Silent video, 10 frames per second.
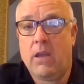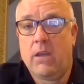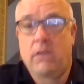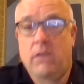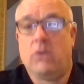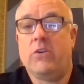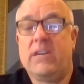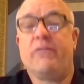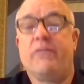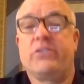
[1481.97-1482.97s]
Yeah. The only
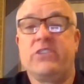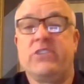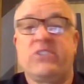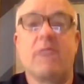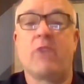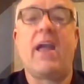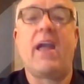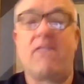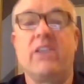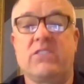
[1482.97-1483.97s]
difference is some are
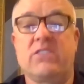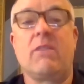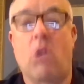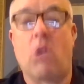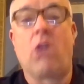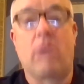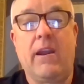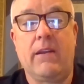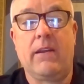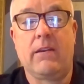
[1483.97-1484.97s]
evident, some aren't,
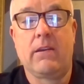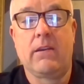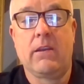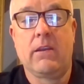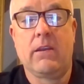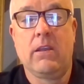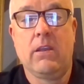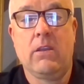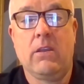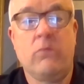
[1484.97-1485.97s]
right?
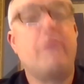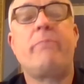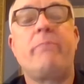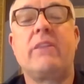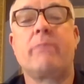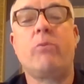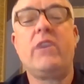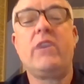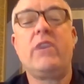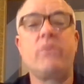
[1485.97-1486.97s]
Yeah. But the
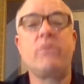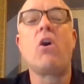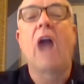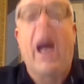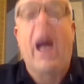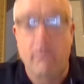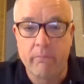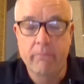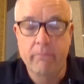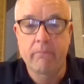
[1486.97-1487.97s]
point is we've all got them.
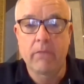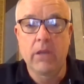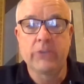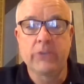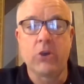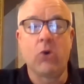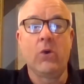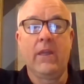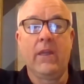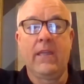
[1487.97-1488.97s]
So
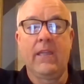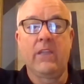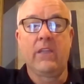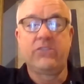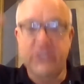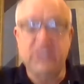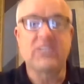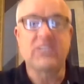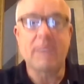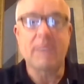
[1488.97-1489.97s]
just
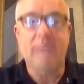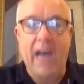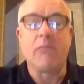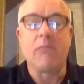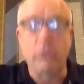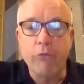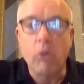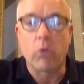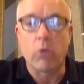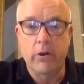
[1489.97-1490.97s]
accept that and move forward.